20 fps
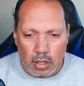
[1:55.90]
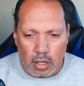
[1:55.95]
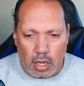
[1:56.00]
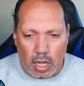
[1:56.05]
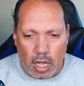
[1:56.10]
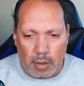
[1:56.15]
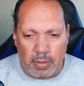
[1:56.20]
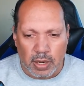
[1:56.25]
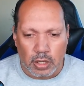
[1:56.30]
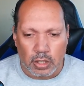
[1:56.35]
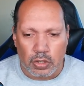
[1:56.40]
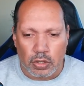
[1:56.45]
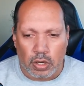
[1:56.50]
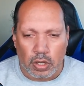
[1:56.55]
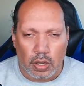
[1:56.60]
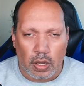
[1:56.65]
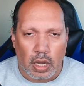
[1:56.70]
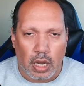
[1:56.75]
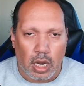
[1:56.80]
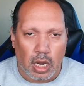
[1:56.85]
I'm going to tell
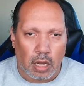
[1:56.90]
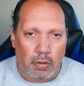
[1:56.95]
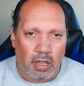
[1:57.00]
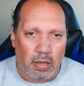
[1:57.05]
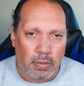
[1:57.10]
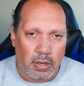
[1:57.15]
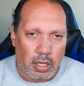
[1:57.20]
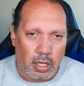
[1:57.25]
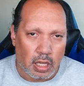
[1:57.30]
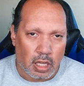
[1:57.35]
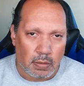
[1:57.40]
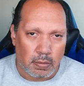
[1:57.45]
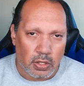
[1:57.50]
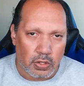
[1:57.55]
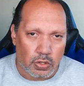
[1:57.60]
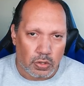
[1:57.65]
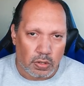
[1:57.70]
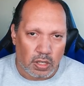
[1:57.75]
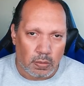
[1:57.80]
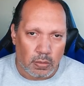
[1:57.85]
you how I became a
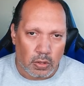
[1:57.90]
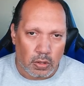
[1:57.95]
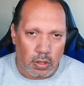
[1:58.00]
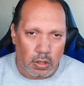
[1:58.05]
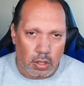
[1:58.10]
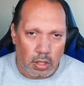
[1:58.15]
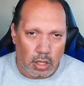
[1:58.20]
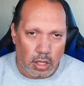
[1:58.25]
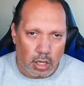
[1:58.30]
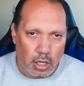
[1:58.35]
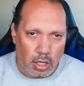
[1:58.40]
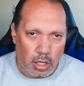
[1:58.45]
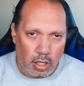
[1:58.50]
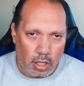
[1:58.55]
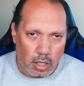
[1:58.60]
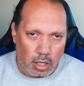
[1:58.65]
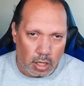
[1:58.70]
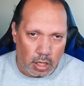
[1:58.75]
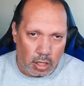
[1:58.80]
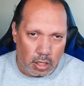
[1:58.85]
streamer
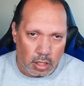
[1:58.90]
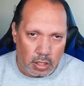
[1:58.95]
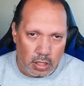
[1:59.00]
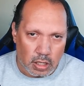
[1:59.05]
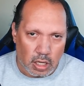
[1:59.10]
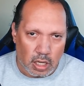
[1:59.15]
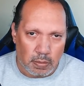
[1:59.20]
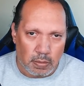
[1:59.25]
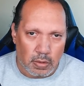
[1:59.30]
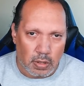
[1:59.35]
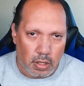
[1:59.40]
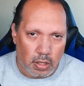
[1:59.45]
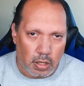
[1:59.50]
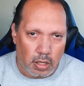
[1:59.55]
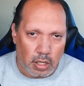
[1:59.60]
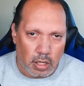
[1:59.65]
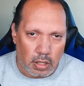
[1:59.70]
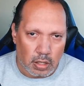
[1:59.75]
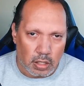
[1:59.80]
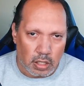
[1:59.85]
in the time
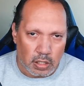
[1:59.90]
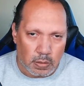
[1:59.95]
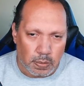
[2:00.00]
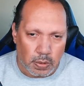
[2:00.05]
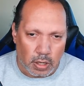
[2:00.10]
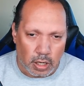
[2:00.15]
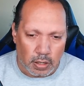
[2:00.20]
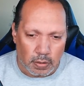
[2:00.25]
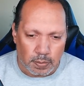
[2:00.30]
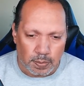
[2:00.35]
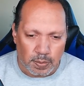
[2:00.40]
in this part.